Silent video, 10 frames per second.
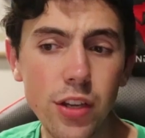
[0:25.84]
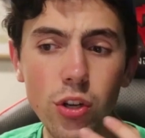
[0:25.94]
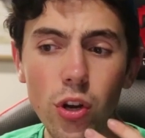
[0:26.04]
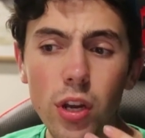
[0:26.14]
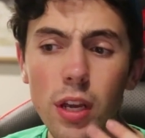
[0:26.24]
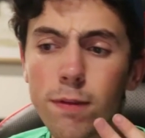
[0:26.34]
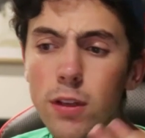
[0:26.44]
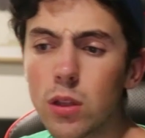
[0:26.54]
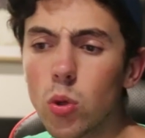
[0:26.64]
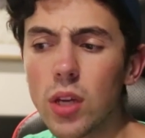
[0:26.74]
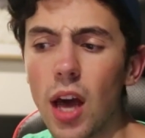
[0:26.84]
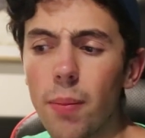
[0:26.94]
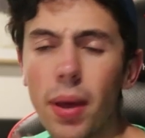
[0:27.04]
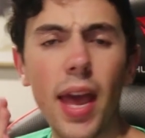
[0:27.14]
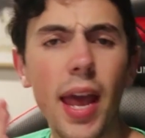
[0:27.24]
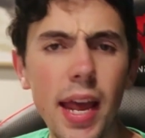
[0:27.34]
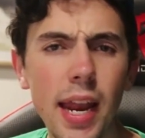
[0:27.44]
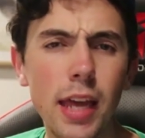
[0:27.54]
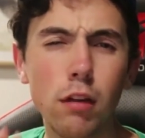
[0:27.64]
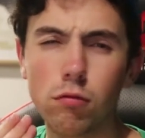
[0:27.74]
you know, if you look up
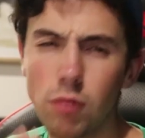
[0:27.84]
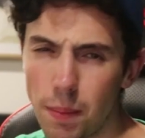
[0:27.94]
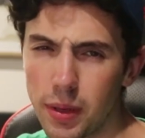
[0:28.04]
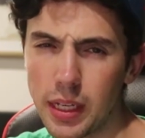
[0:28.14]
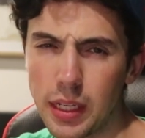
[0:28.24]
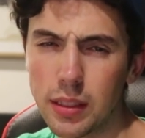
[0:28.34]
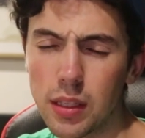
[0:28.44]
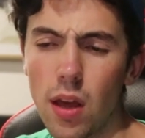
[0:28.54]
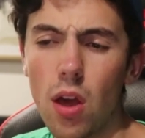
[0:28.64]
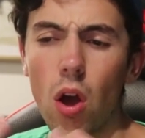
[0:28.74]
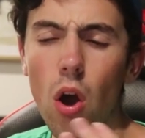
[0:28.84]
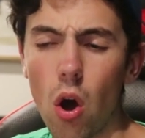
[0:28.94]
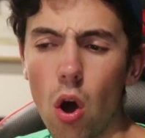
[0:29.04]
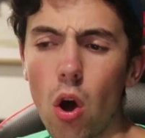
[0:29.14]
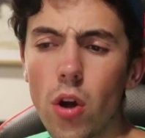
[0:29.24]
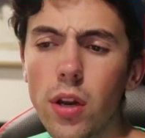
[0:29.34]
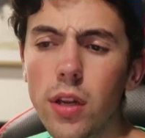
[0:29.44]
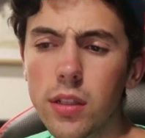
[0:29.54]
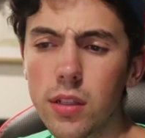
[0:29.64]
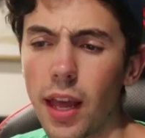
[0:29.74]
headache remedies
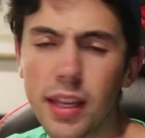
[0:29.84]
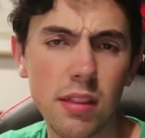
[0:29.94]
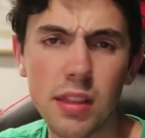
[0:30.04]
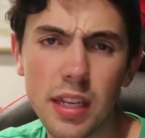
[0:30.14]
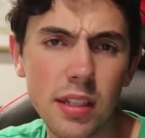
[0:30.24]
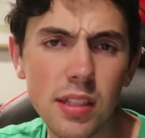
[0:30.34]
on like the